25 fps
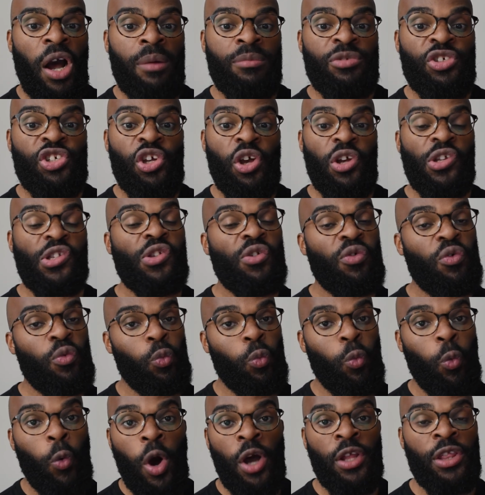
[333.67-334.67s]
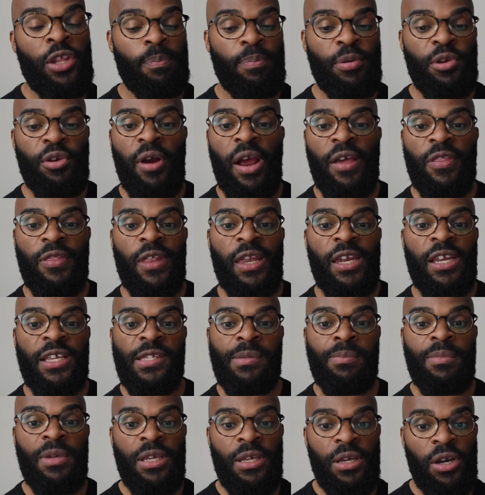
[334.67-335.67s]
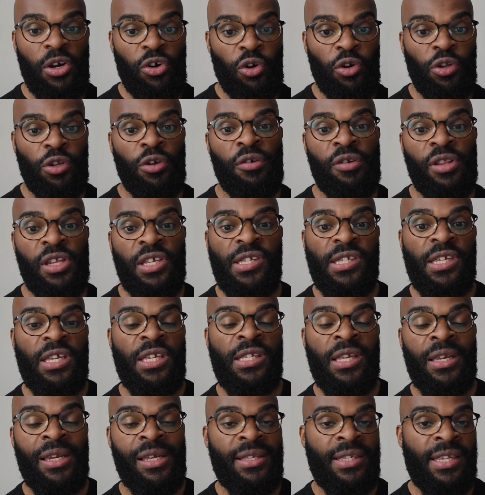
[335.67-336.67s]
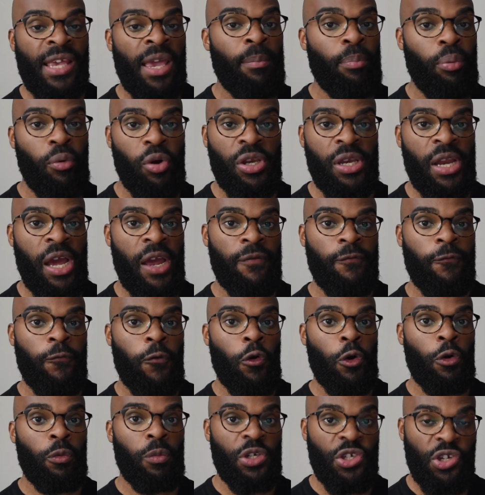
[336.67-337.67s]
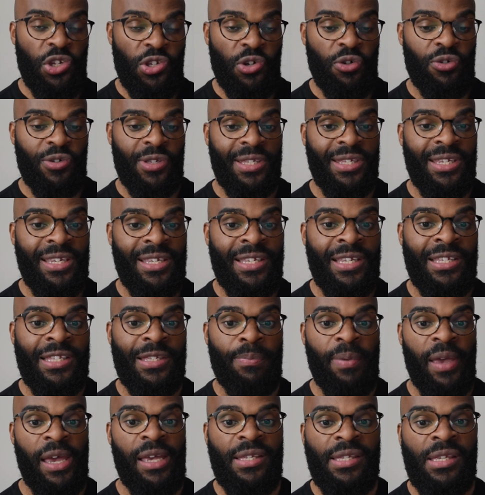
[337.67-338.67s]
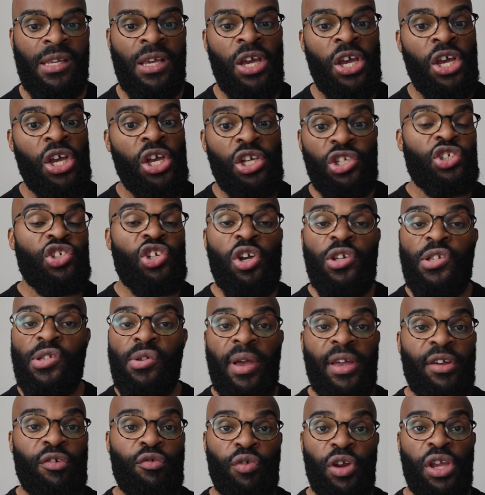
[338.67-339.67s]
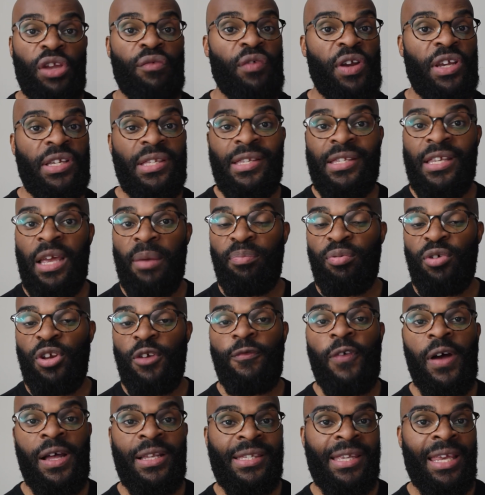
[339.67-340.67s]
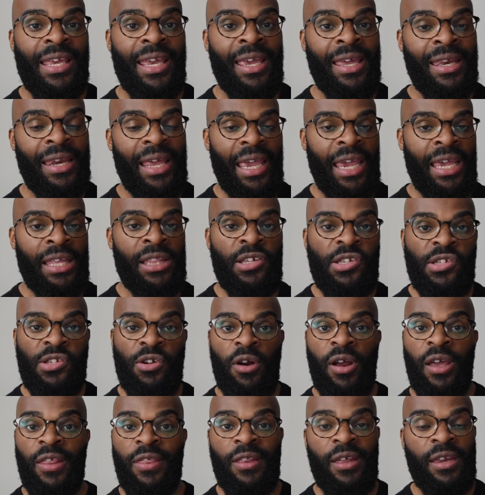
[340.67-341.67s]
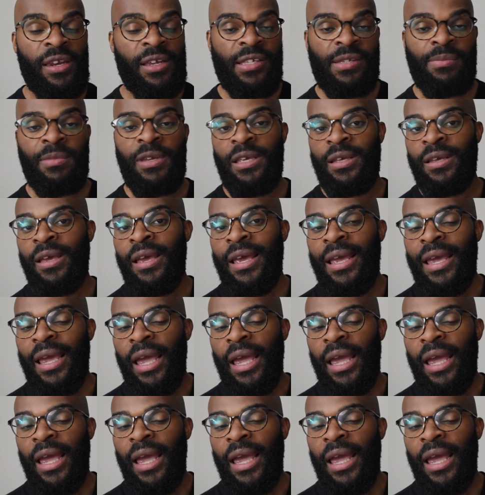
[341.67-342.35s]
She also won the Pure Athletics meet earlier in the season in 10.94, which is her season's best. She also had great races at Prefontaine and the Star Athletics meet.